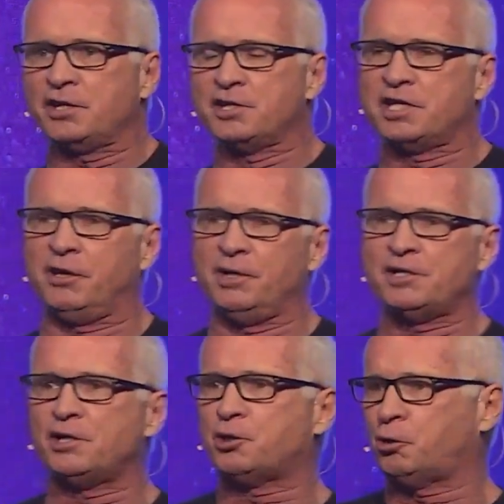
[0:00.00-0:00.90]
the
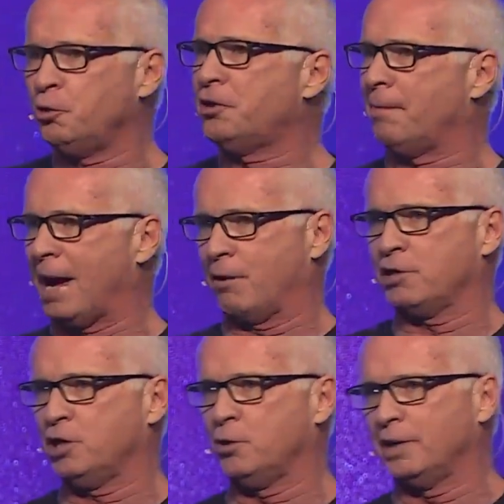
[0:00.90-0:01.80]
series, The Truth About
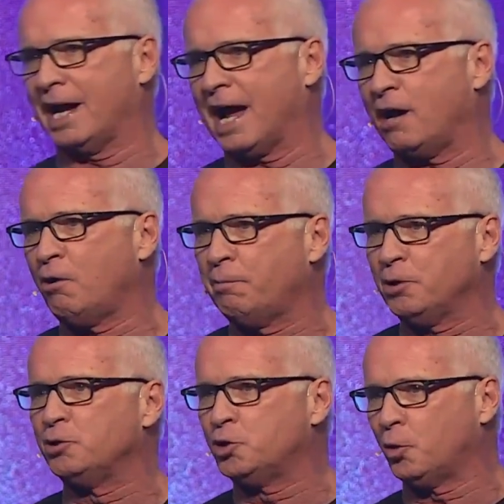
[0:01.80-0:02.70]
You, and I hope
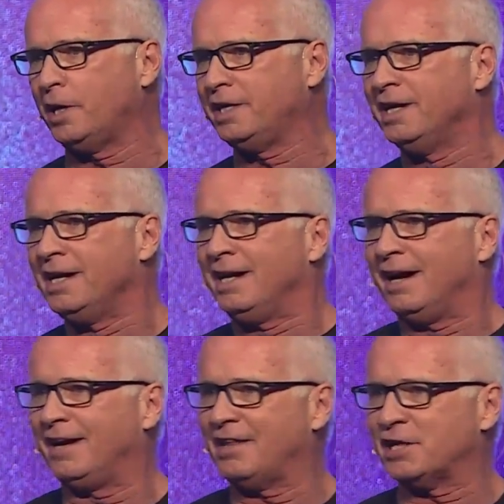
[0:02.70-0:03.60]
you enjoyed
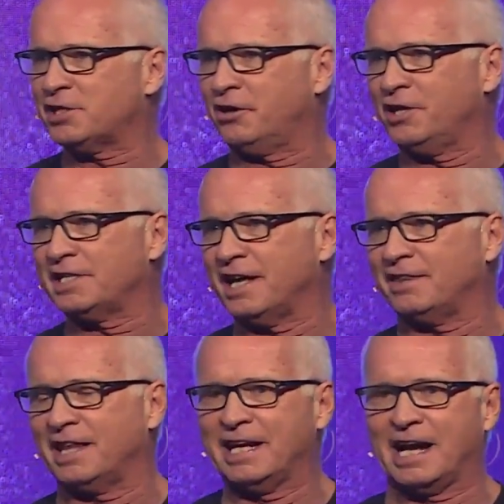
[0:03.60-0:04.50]
that series. I
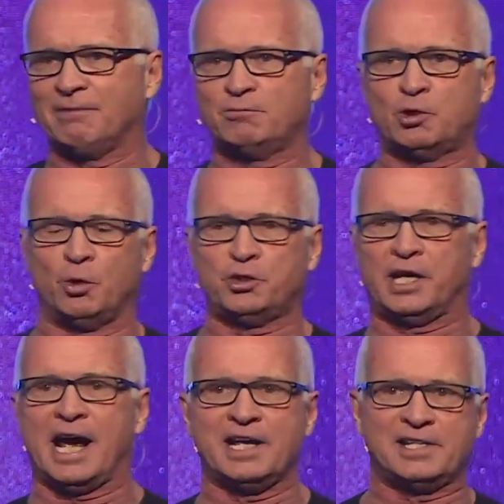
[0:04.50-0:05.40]
think I told you
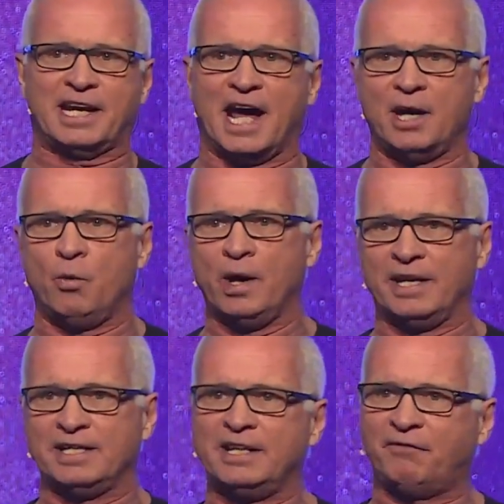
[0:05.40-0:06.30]
guys it kind of
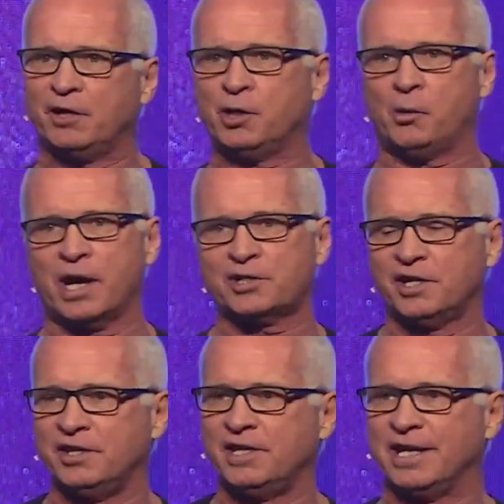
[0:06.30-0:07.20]
went a different
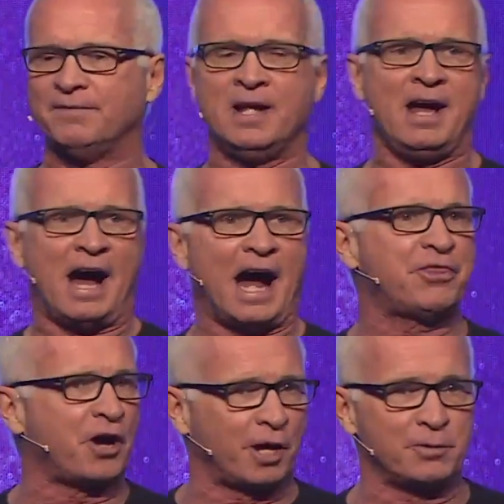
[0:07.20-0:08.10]
direction than I
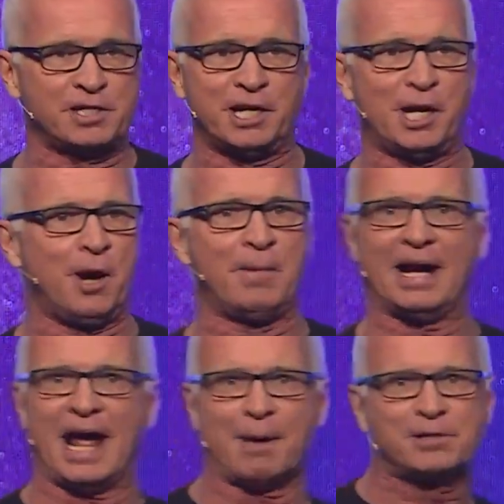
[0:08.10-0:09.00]
thought it was going to go, but
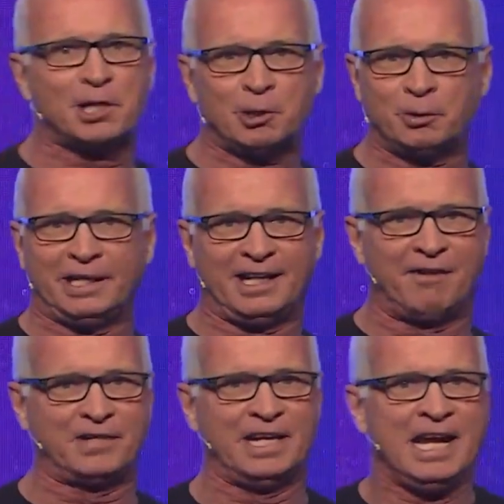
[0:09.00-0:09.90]
I absolutely
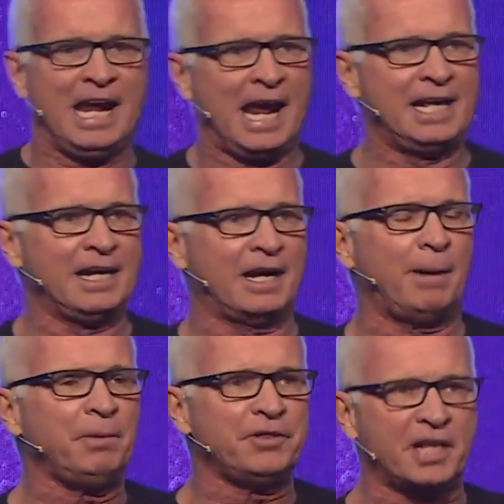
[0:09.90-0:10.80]
loved it. And a
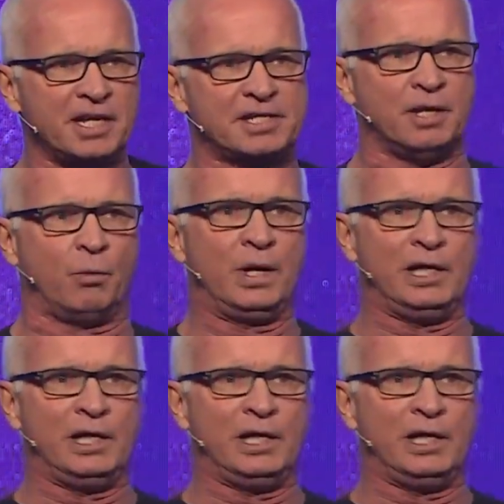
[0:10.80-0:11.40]
couple of things that we